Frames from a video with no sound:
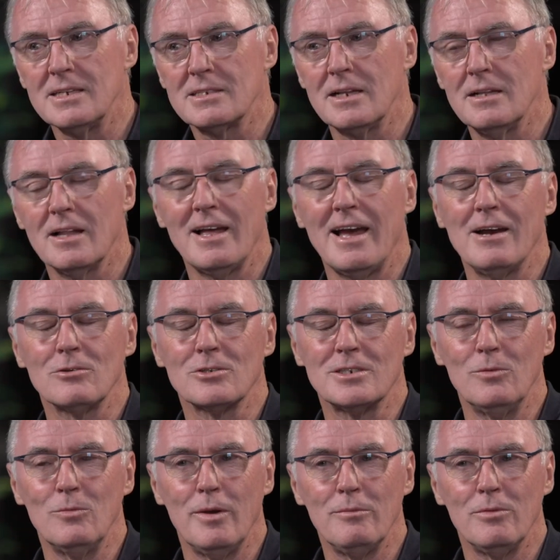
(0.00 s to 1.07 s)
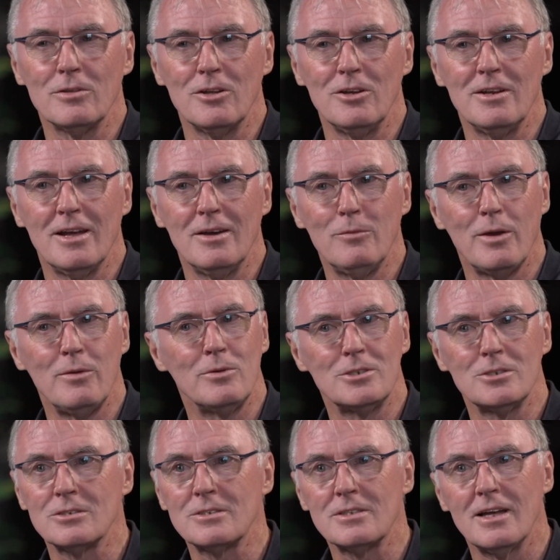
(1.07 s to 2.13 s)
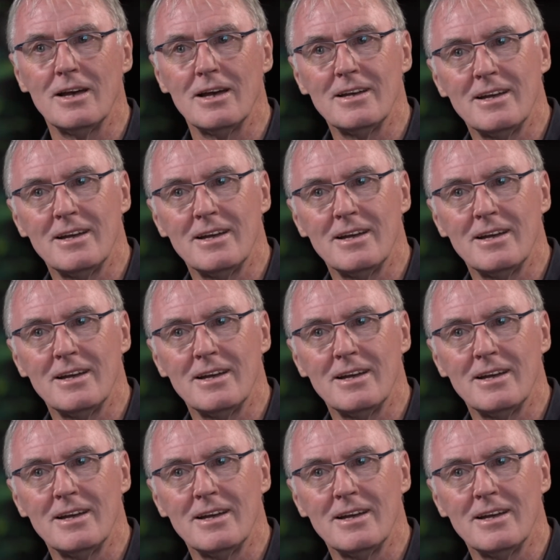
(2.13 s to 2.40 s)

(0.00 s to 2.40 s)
had this little house in Wimbledon, and we were just